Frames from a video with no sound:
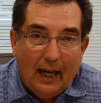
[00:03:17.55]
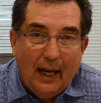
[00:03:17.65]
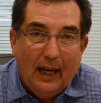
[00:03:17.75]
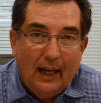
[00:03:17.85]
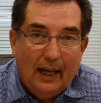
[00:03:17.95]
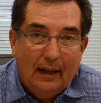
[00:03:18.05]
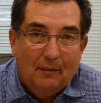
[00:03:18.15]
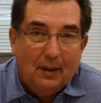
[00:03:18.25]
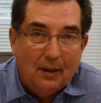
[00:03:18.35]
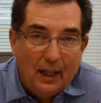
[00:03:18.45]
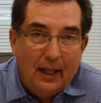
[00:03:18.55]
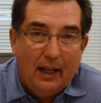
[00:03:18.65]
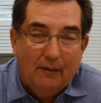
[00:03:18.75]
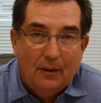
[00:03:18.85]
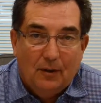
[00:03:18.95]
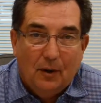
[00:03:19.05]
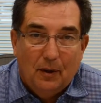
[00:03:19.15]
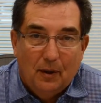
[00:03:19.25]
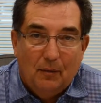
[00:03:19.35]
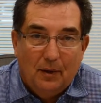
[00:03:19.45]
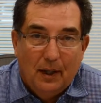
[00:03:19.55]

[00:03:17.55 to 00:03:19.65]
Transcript: I have that they haven't thought of